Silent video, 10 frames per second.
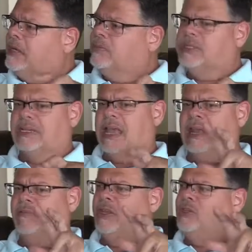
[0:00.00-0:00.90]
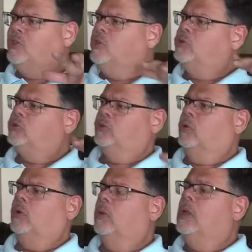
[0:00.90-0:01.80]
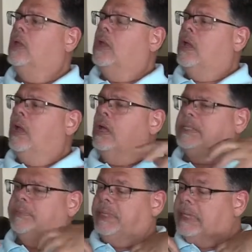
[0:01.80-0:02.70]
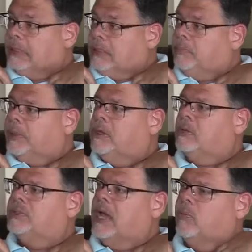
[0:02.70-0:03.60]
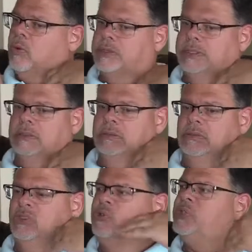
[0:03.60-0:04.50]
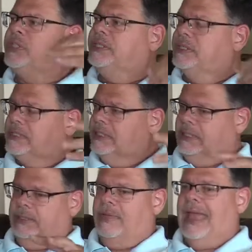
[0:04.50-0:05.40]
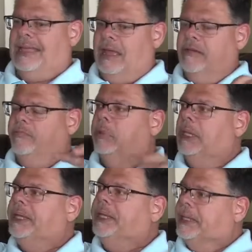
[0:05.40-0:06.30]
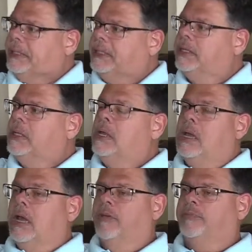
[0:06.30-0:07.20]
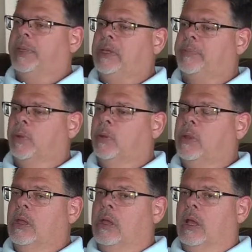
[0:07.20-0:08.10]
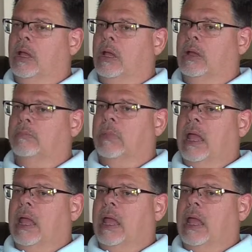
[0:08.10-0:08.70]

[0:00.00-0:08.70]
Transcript: It was kind of unusual to me because I wasn't used to seeing that kind of blend of people. And